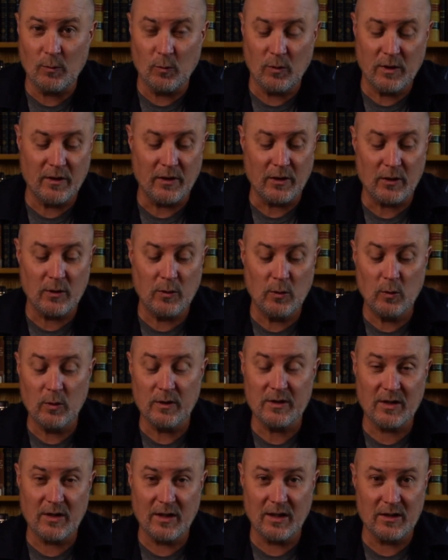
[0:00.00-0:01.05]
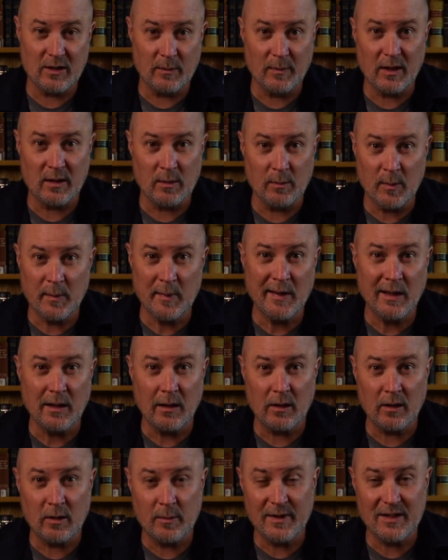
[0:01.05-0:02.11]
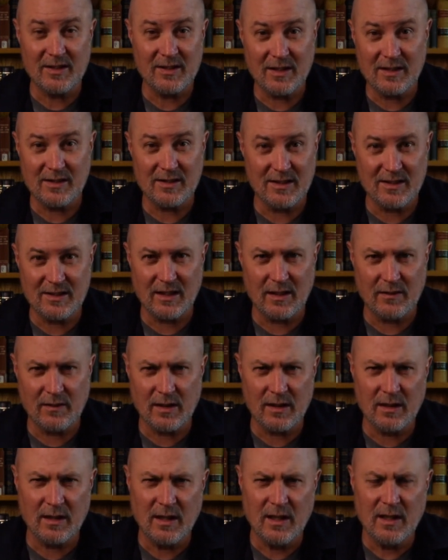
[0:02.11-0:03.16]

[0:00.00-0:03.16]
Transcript: One of the coolest things about the Mamiya RB67